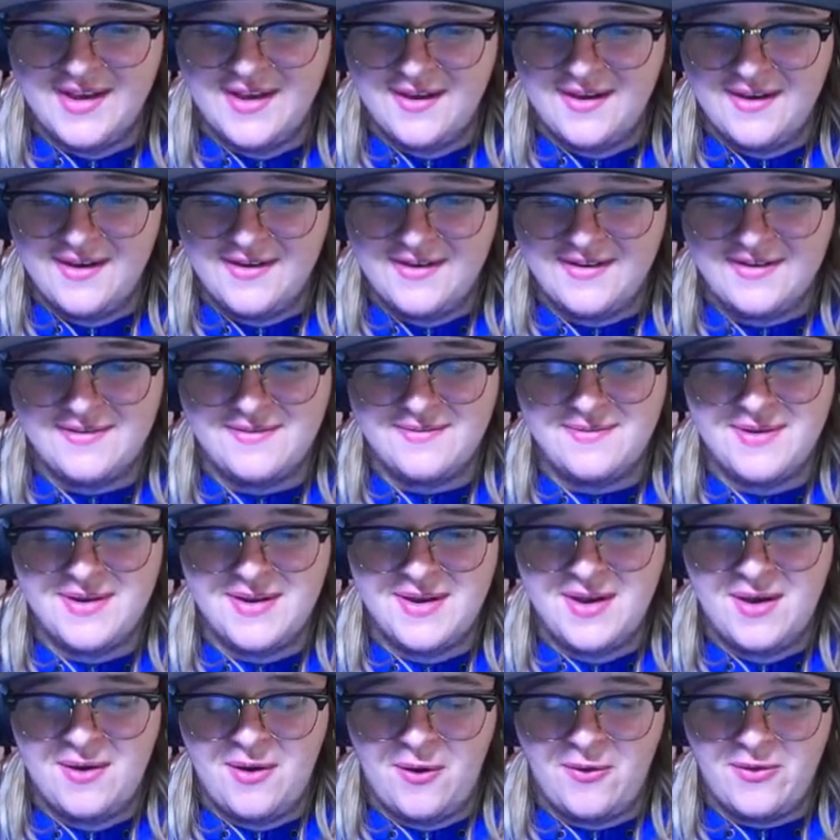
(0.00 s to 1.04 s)
go.
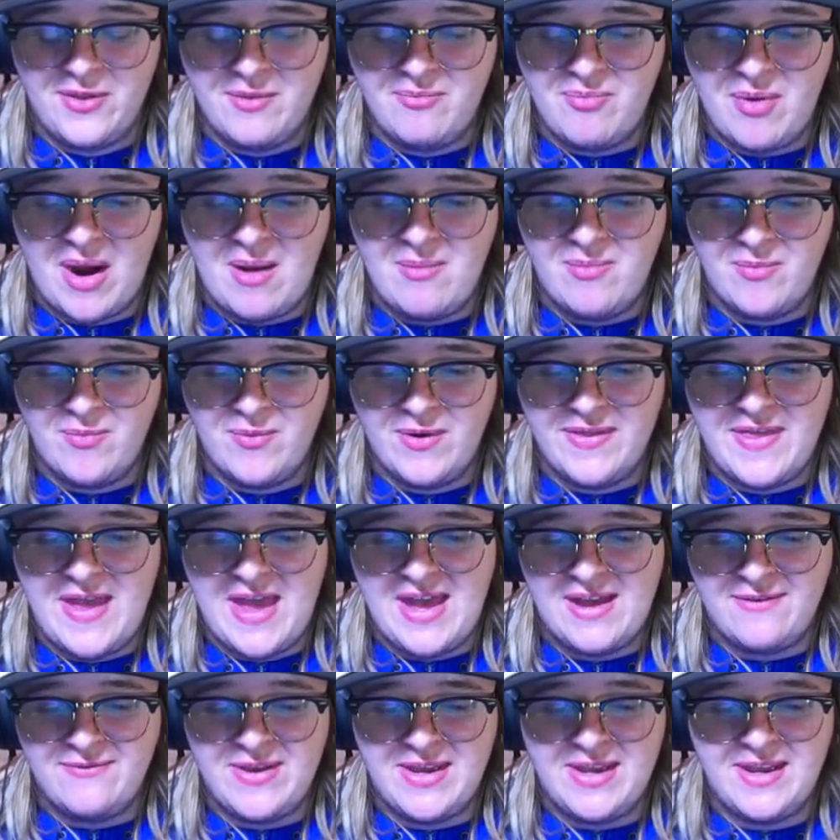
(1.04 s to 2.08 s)
Only problem with
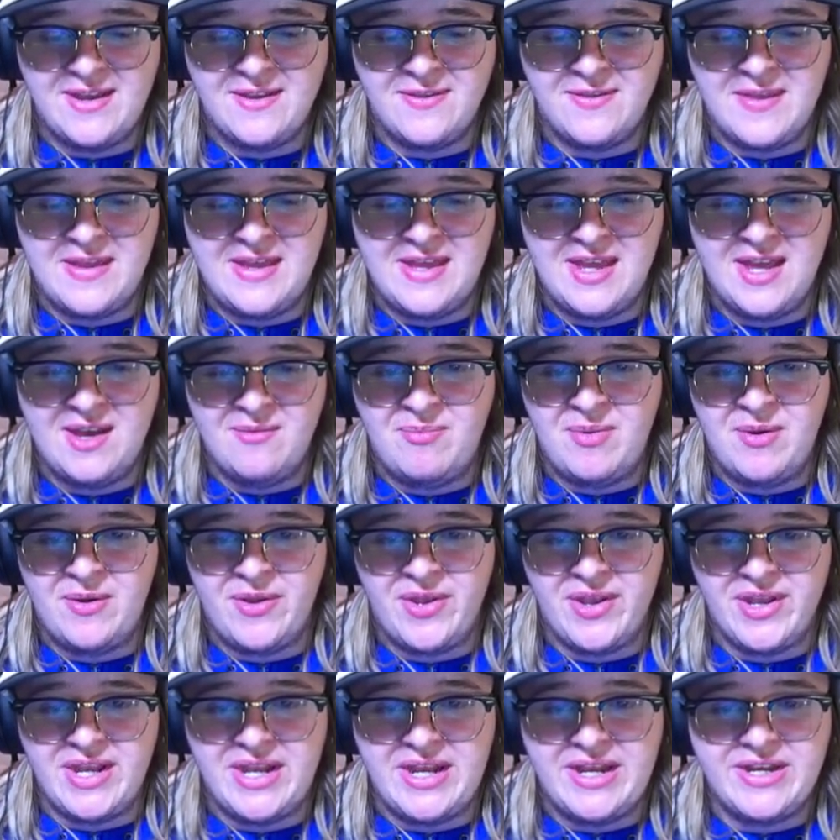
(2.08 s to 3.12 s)
having the
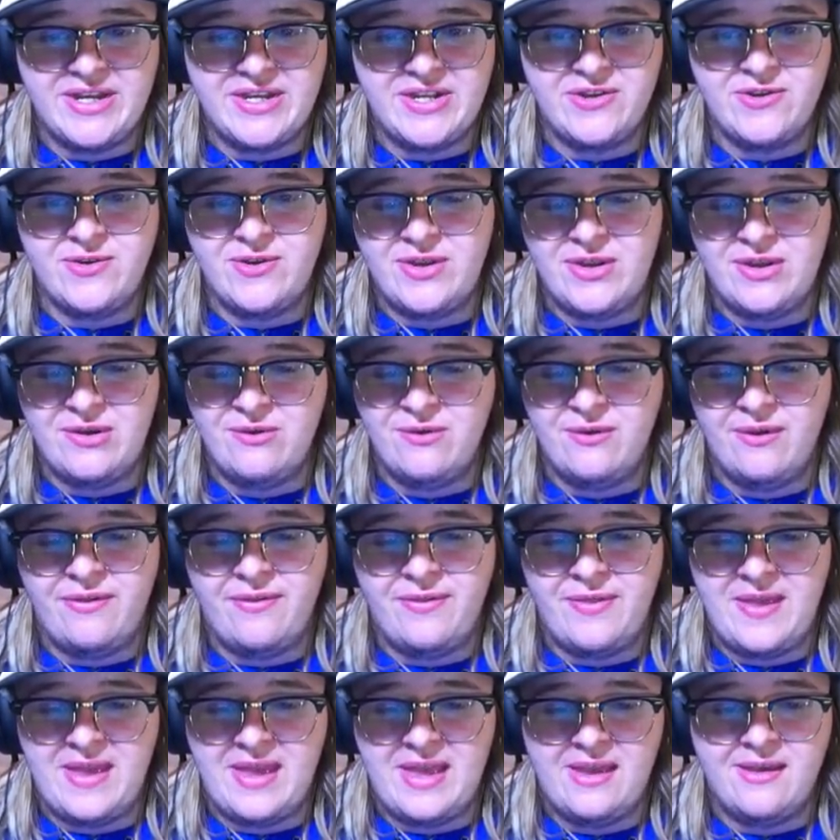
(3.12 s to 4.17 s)
ability to use
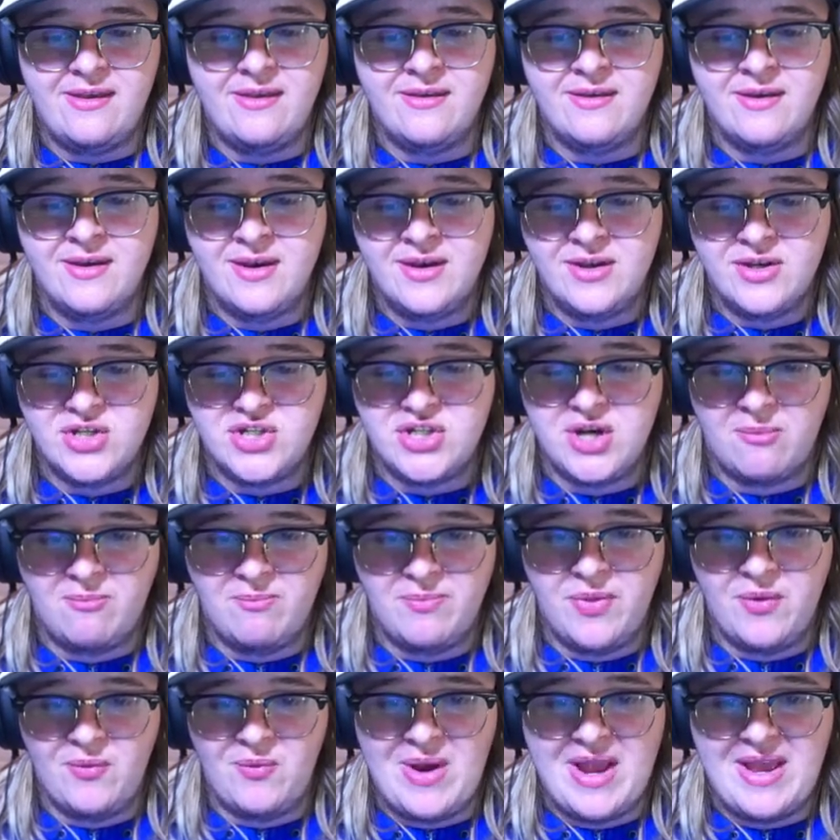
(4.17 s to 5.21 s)
the
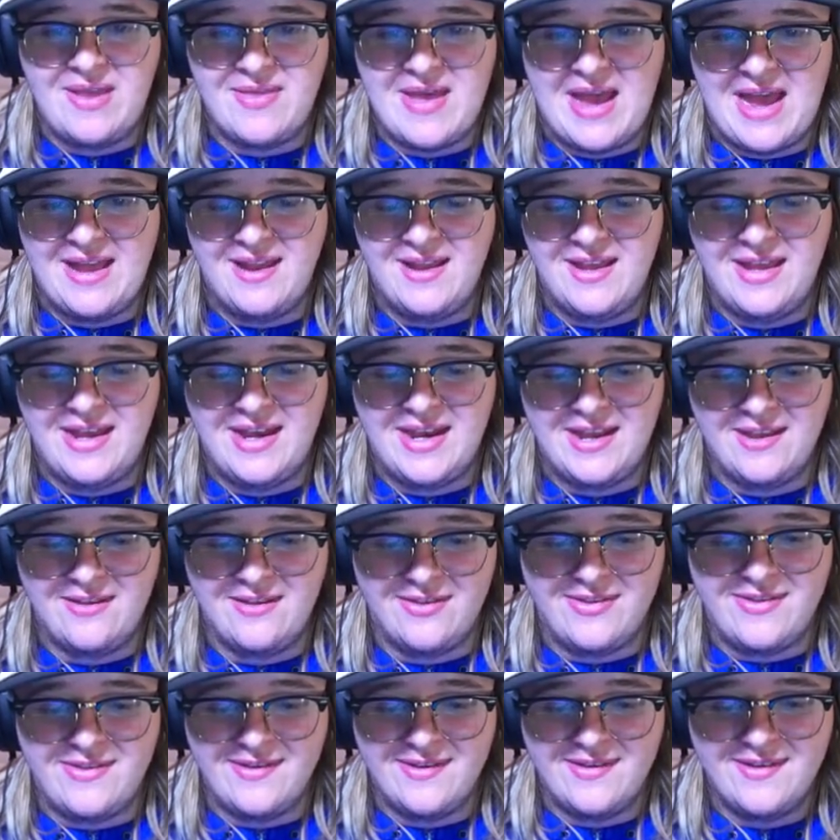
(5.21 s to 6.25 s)
jump the way that it
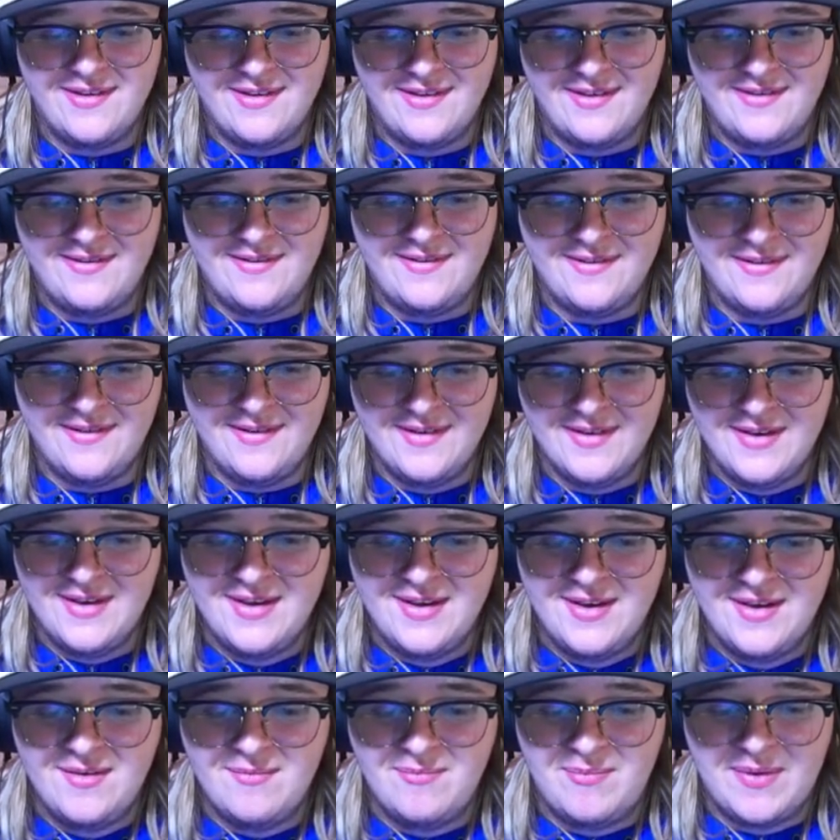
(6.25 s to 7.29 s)
is.
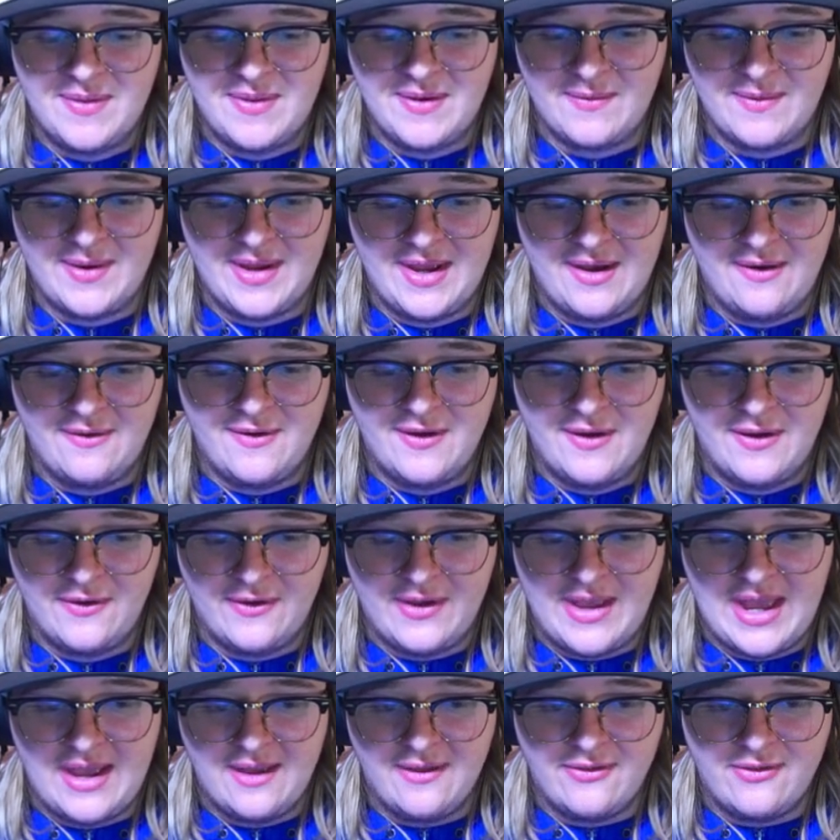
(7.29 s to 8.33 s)
But there we go.
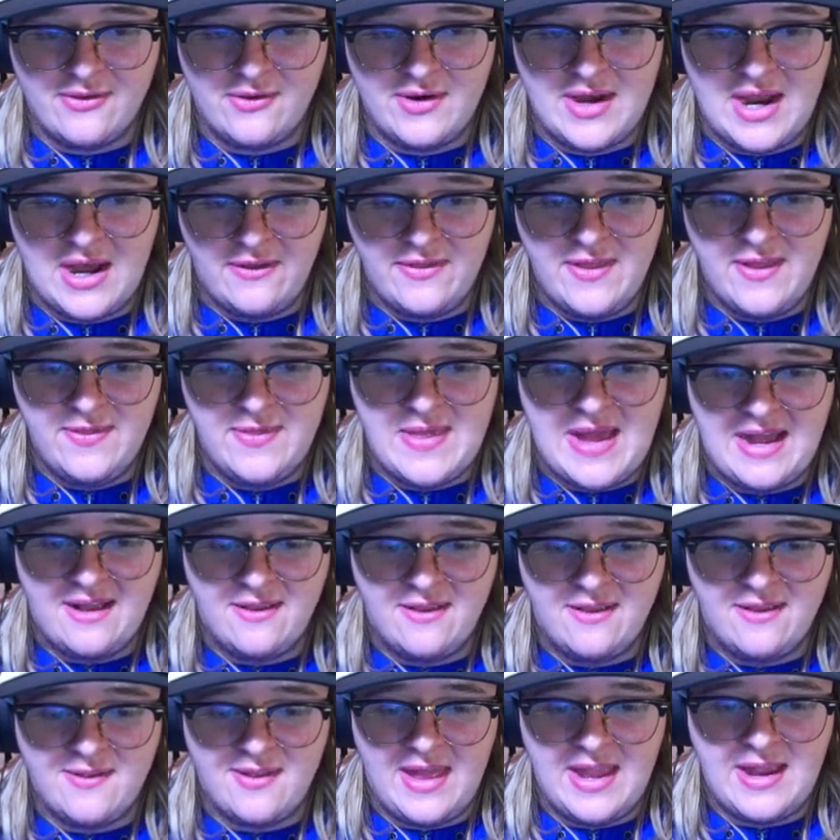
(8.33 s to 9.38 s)
Okay, so now that
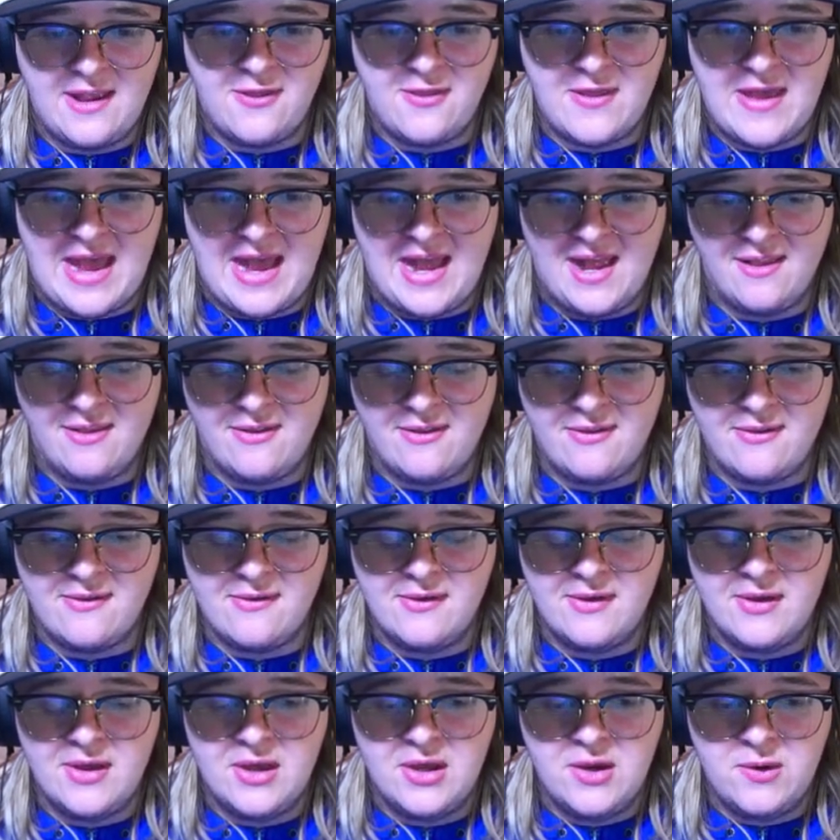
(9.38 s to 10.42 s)
that's like that...
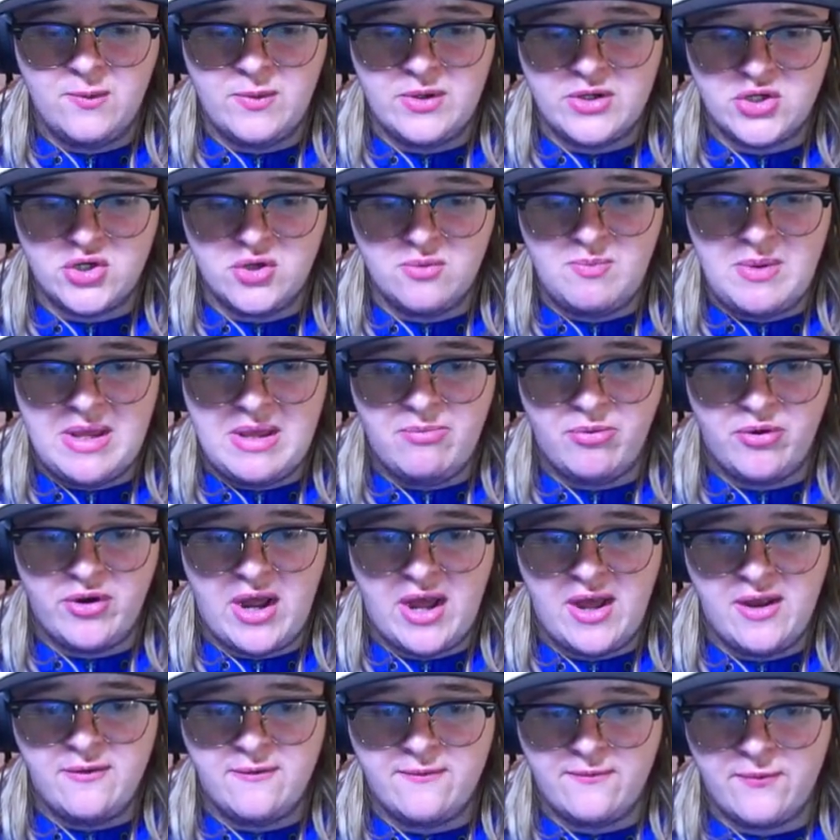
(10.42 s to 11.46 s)
we should be able to
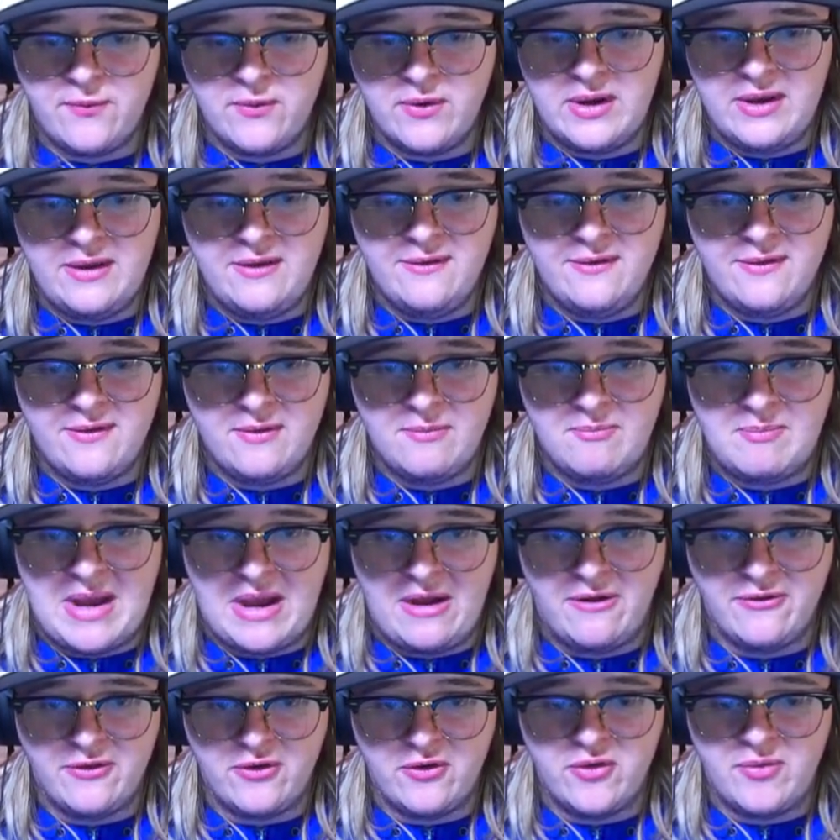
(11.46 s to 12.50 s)
unfreeze
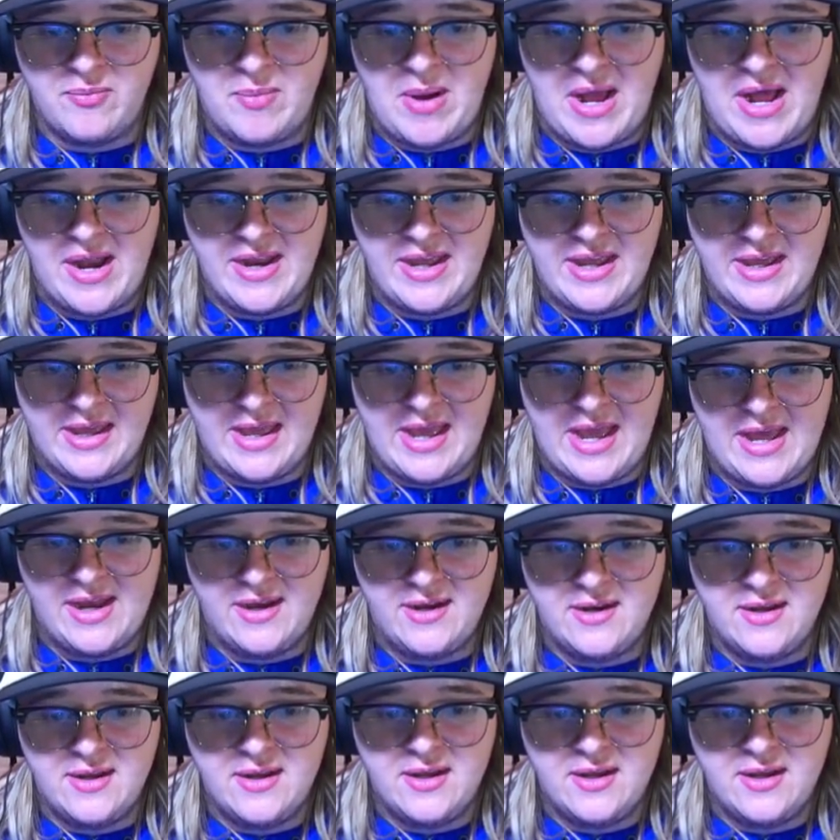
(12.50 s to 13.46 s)
Bowser's body again,